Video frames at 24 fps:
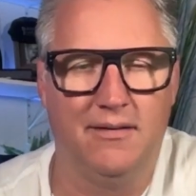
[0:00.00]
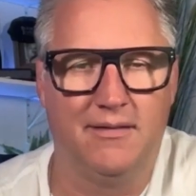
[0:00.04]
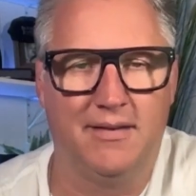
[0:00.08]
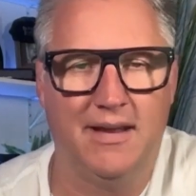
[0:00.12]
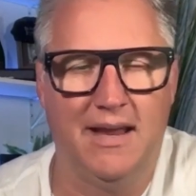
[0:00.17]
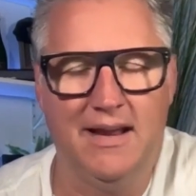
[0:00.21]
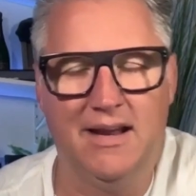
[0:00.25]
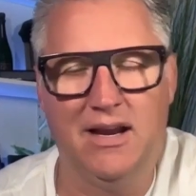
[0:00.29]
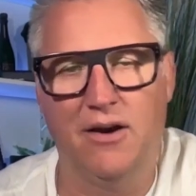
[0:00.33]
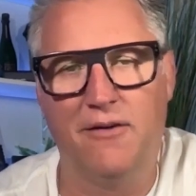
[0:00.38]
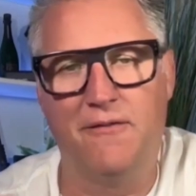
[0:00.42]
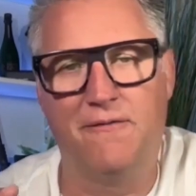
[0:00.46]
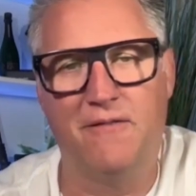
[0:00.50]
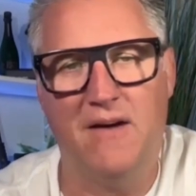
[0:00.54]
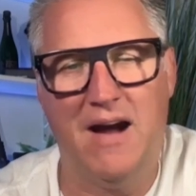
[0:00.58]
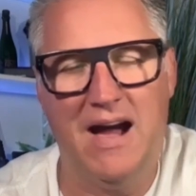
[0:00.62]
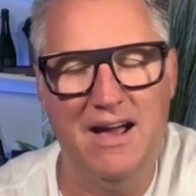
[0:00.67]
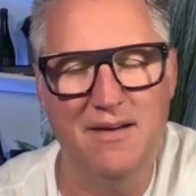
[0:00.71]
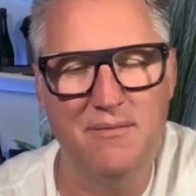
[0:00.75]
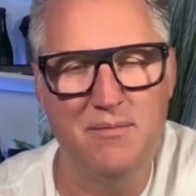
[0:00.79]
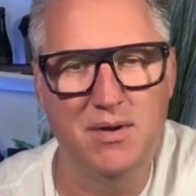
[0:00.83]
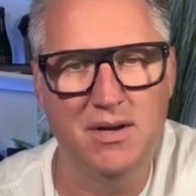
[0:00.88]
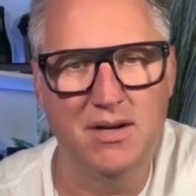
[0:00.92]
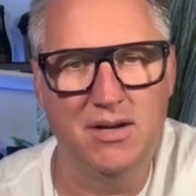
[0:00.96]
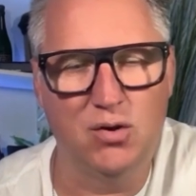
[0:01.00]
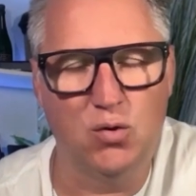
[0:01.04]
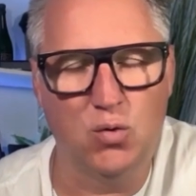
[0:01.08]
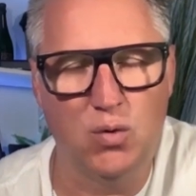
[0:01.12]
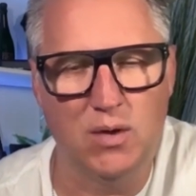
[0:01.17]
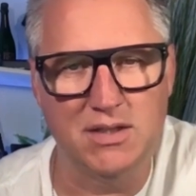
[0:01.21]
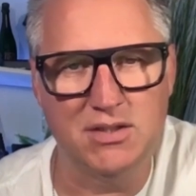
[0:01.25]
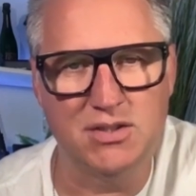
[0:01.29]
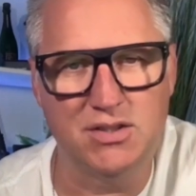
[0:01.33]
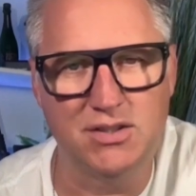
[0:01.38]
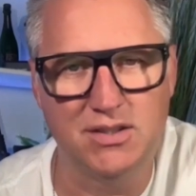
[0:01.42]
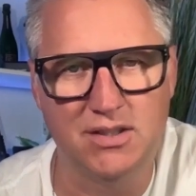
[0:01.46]
take our 5-minute
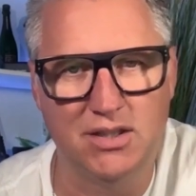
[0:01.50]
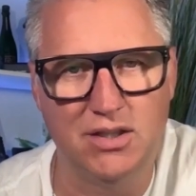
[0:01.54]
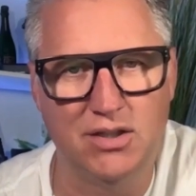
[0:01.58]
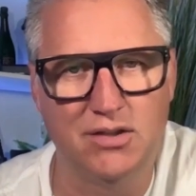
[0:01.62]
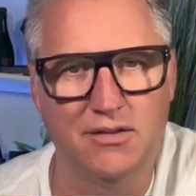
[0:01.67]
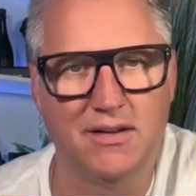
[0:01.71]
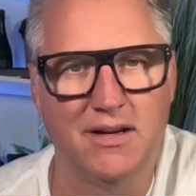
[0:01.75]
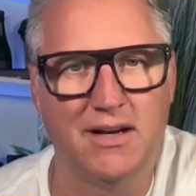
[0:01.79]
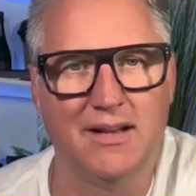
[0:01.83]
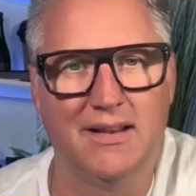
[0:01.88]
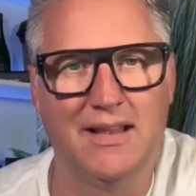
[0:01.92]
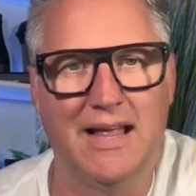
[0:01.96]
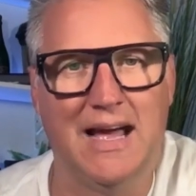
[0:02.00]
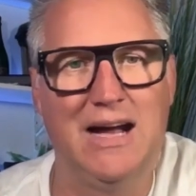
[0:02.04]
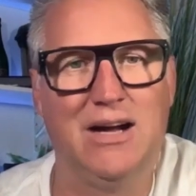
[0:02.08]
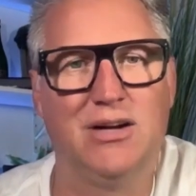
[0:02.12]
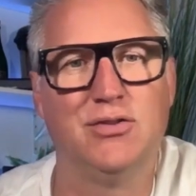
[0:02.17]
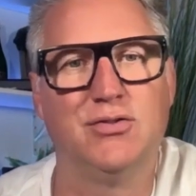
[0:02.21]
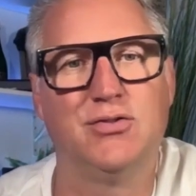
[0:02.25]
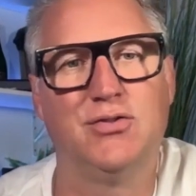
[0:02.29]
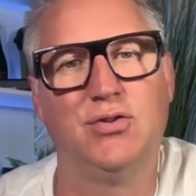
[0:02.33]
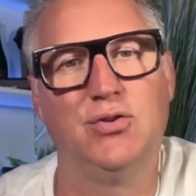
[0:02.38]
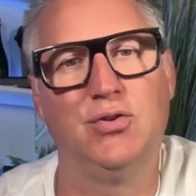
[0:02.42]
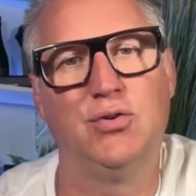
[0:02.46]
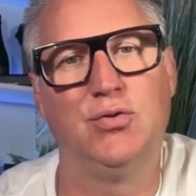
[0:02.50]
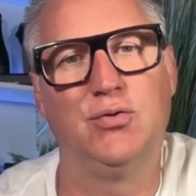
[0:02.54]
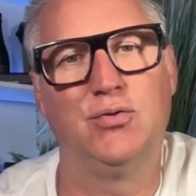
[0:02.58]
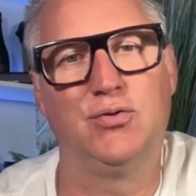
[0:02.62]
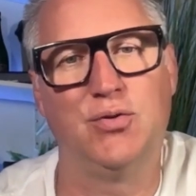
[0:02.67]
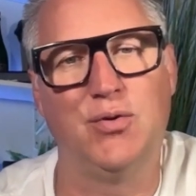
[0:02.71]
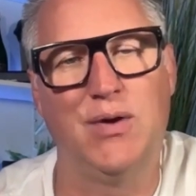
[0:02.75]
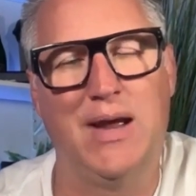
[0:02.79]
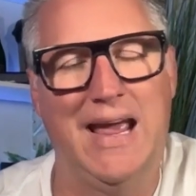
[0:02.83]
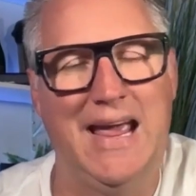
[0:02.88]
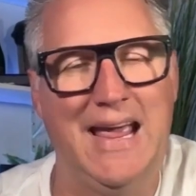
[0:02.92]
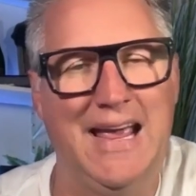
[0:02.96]
questionnaire that allows you
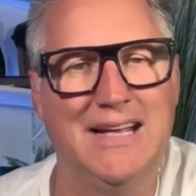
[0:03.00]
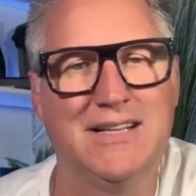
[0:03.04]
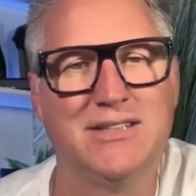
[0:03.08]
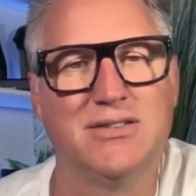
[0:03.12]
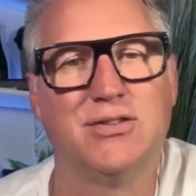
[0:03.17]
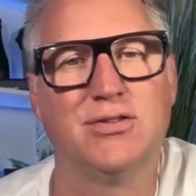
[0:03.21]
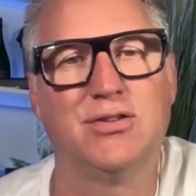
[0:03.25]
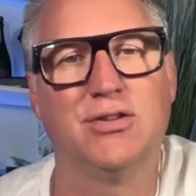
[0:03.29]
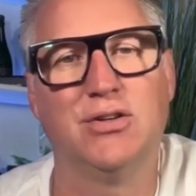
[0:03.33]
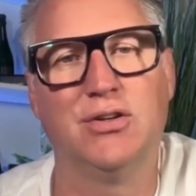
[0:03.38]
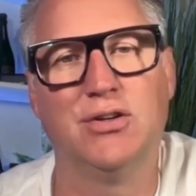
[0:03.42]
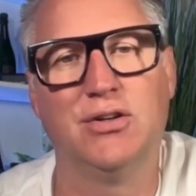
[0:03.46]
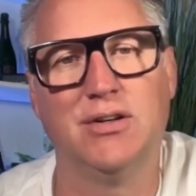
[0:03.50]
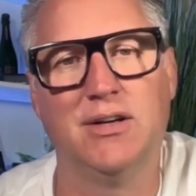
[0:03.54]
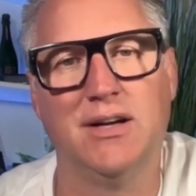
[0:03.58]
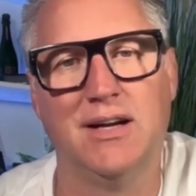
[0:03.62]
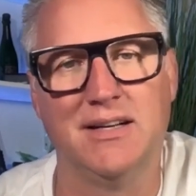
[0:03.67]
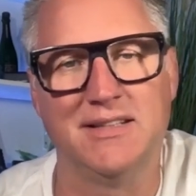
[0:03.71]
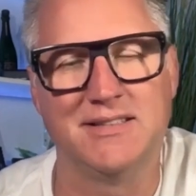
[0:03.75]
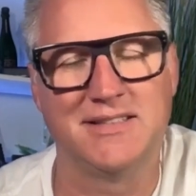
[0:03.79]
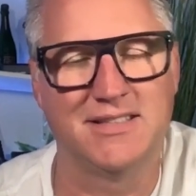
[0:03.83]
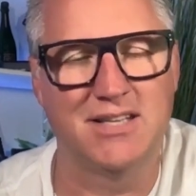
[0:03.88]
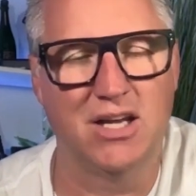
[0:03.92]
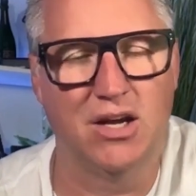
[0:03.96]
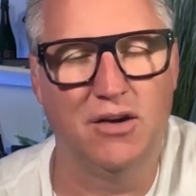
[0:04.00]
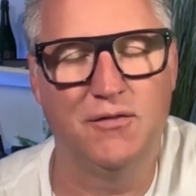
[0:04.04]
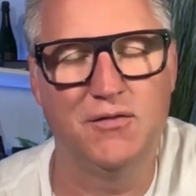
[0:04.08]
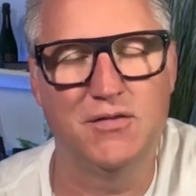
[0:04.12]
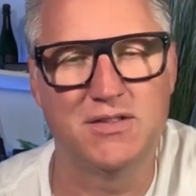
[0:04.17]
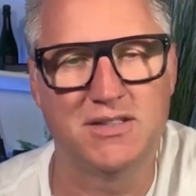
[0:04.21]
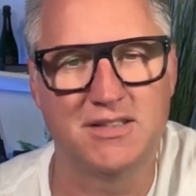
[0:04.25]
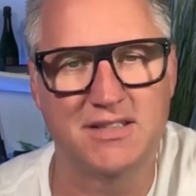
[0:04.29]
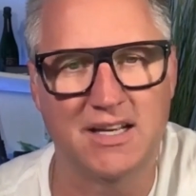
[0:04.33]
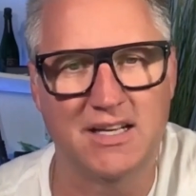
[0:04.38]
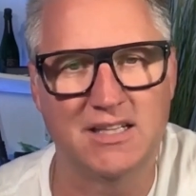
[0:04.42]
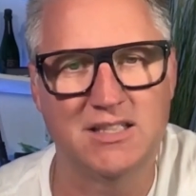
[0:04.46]
to answer a
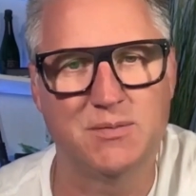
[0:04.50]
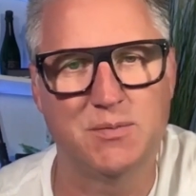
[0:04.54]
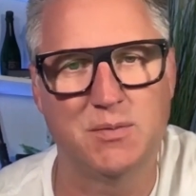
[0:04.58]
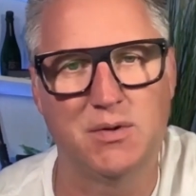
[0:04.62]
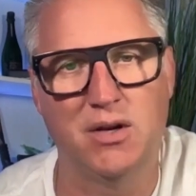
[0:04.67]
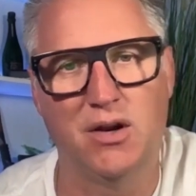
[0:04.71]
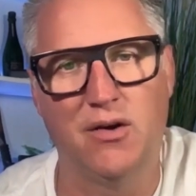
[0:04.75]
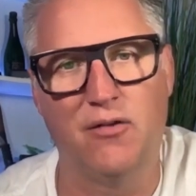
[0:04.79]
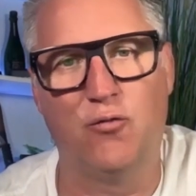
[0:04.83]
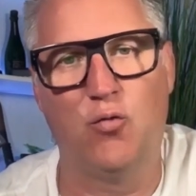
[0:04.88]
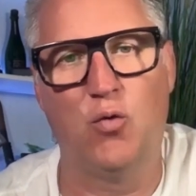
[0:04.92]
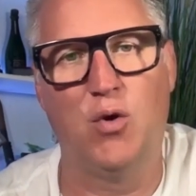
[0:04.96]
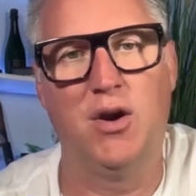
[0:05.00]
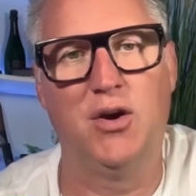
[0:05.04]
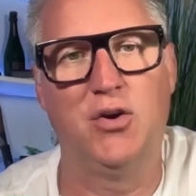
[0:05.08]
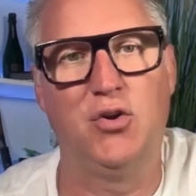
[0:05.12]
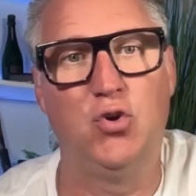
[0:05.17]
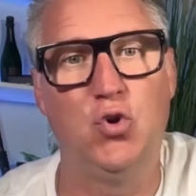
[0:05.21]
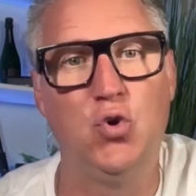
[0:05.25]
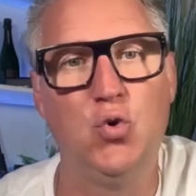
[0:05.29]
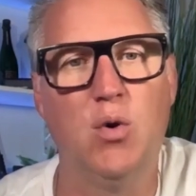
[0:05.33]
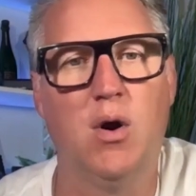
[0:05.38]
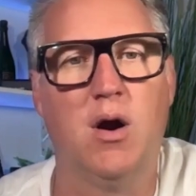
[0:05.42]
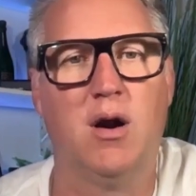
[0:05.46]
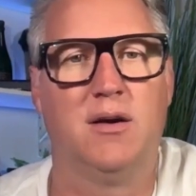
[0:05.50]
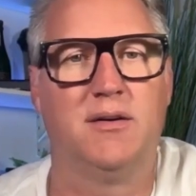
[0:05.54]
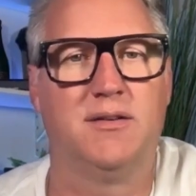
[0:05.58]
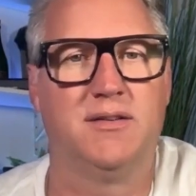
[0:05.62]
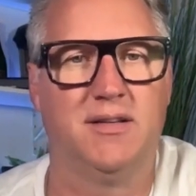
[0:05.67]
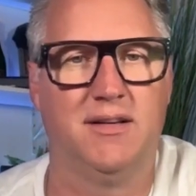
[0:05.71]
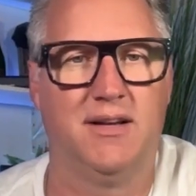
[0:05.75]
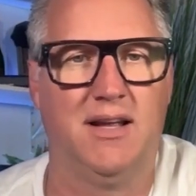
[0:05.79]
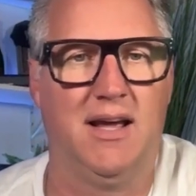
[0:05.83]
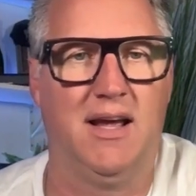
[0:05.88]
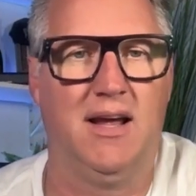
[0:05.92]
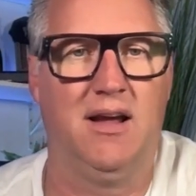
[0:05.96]
self-assessment of where you are
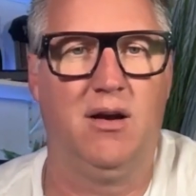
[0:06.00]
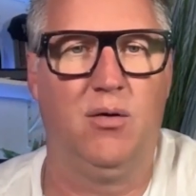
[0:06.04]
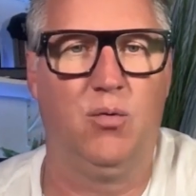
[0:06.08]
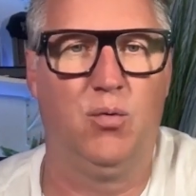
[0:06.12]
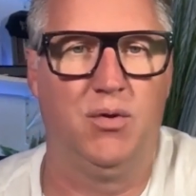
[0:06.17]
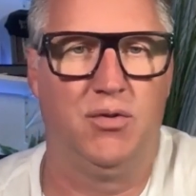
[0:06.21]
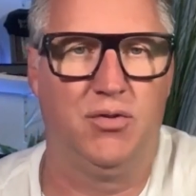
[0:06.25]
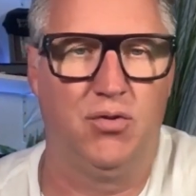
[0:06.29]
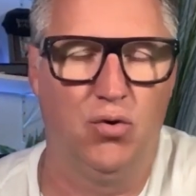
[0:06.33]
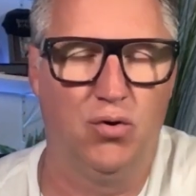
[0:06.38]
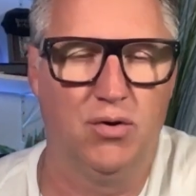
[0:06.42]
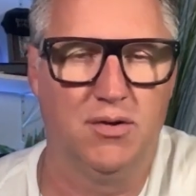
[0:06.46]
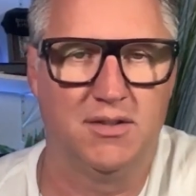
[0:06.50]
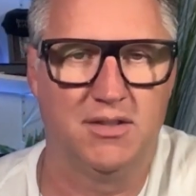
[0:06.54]
today with your